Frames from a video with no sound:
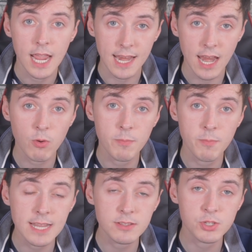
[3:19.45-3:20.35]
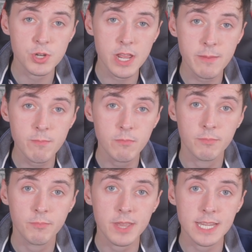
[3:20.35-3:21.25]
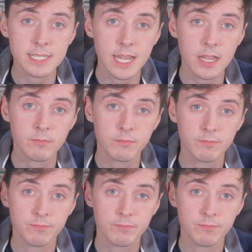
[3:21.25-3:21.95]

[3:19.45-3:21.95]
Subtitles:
in our mainstream media.